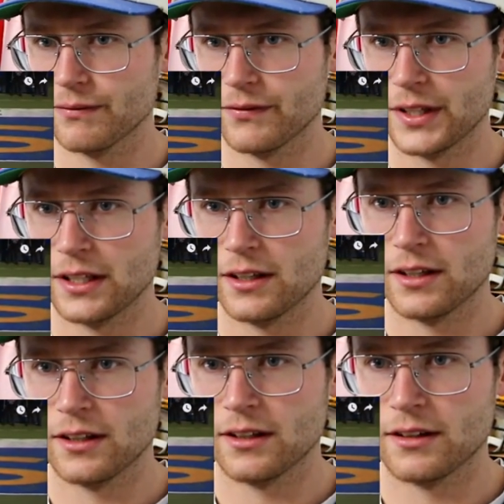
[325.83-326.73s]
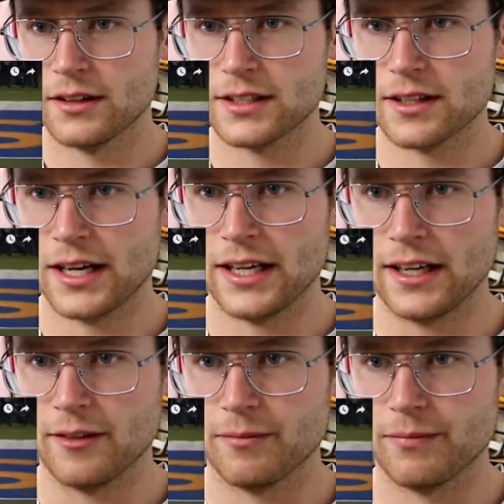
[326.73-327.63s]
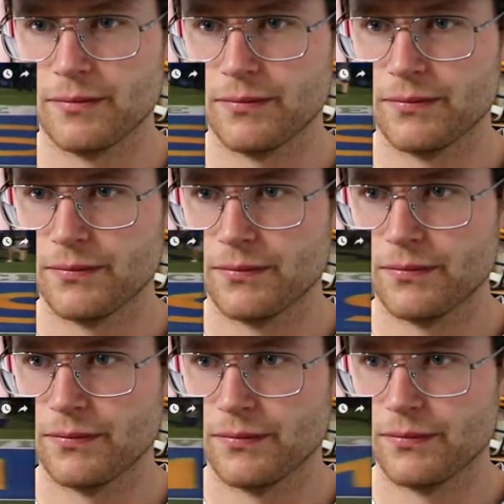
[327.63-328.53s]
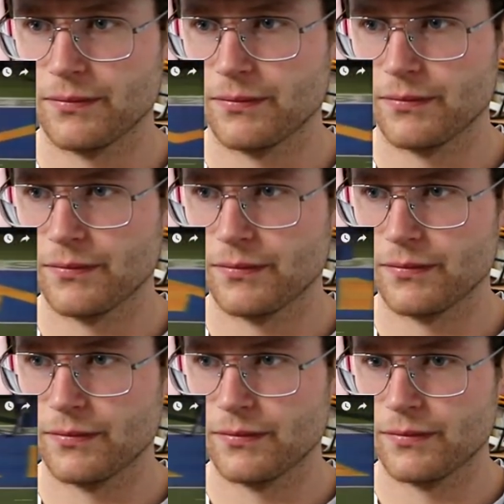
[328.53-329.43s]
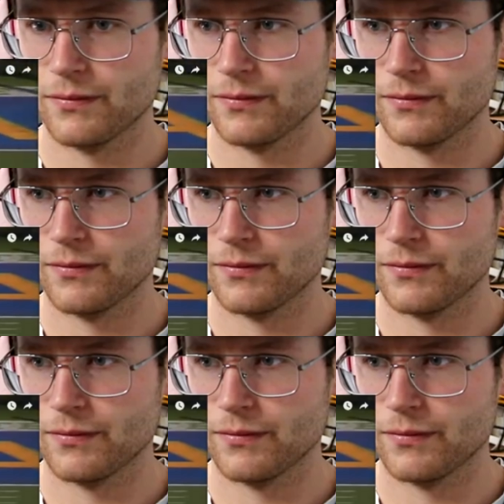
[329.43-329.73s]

beard fool you. This guy here. This O G is still a great O T.